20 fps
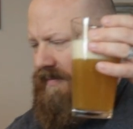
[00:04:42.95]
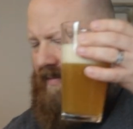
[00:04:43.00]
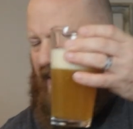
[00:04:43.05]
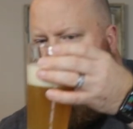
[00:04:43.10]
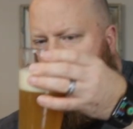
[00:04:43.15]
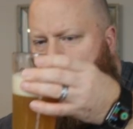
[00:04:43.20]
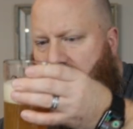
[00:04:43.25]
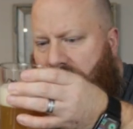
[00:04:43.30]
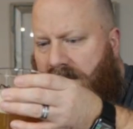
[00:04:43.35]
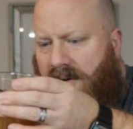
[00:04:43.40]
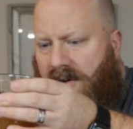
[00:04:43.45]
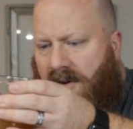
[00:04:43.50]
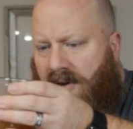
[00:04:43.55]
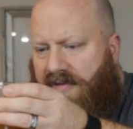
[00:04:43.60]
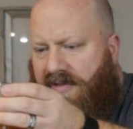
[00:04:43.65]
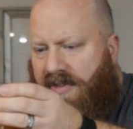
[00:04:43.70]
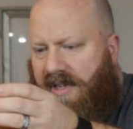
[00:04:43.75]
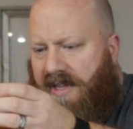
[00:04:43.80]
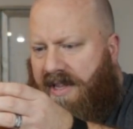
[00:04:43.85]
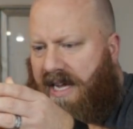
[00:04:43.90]
There.
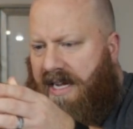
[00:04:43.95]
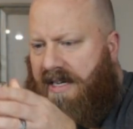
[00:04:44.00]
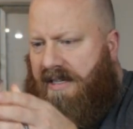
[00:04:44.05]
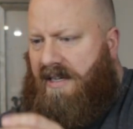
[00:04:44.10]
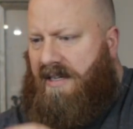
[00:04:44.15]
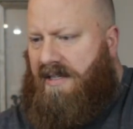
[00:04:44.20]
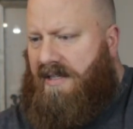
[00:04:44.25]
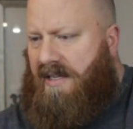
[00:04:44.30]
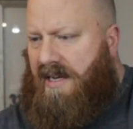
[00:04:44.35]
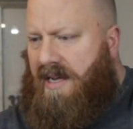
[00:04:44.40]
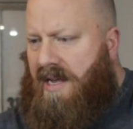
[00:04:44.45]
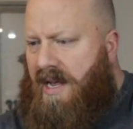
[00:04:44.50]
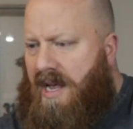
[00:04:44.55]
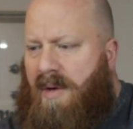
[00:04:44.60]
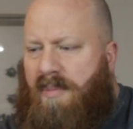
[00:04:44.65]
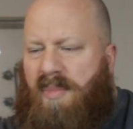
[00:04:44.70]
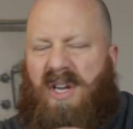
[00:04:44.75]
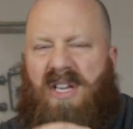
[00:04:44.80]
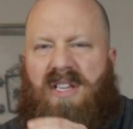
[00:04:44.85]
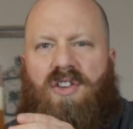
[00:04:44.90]
Hopefully that doesn't.
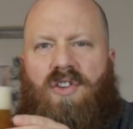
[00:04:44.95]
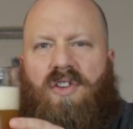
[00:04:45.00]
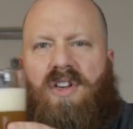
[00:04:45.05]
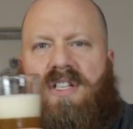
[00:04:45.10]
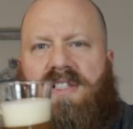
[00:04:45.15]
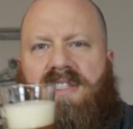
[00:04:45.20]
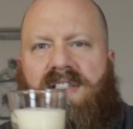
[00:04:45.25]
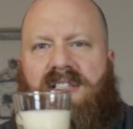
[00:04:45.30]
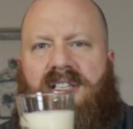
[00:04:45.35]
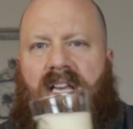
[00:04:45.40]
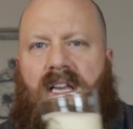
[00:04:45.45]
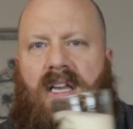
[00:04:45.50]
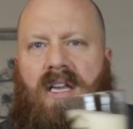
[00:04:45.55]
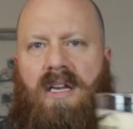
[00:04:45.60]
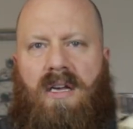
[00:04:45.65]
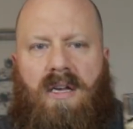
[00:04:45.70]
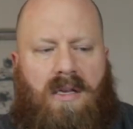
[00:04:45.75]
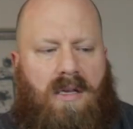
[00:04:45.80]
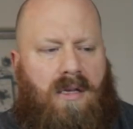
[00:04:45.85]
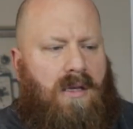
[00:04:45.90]
But you can
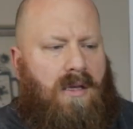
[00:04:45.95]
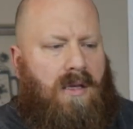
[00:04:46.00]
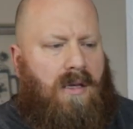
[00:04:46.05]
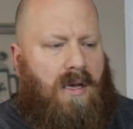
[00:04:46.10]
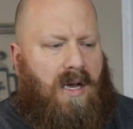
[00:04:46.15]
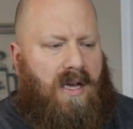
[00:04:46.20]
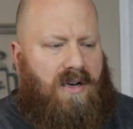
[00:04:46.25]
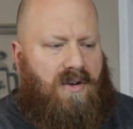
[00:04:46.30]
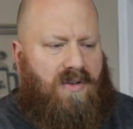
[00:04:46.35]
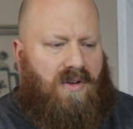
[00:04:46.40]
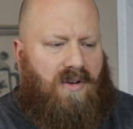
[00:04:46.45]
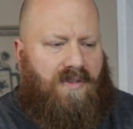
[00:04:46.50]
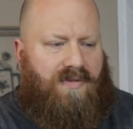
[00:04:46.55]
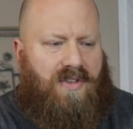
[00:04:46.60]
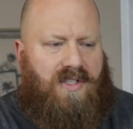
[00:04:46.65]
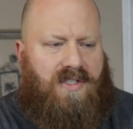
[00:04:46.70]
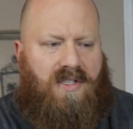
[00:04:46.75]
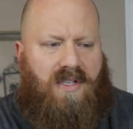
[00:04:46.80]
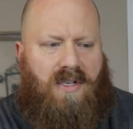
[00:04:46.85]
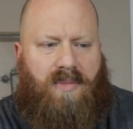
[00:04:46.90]
see, I don't know if
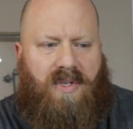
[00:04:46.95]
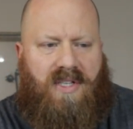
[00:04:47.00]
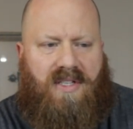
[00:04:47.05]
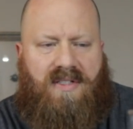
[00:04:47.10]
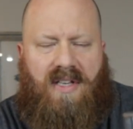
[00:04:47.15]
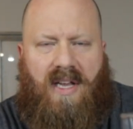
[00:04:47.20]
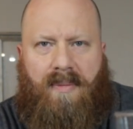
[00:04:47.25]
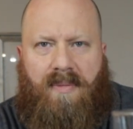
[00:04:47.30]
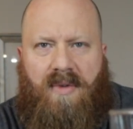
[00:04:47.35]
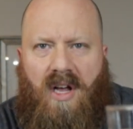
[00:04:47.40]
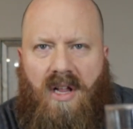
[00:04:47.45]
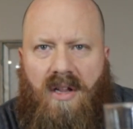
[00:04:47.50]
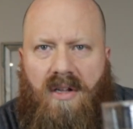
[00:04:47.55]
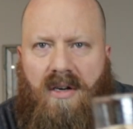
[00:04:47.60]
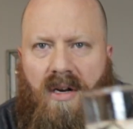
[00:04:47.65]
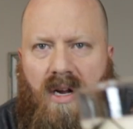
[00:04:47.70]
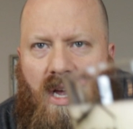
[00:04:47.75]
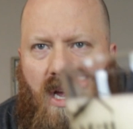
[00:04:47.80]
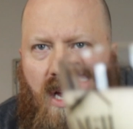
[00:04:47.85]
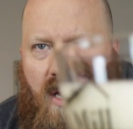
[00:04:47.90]
this is going to be the same color.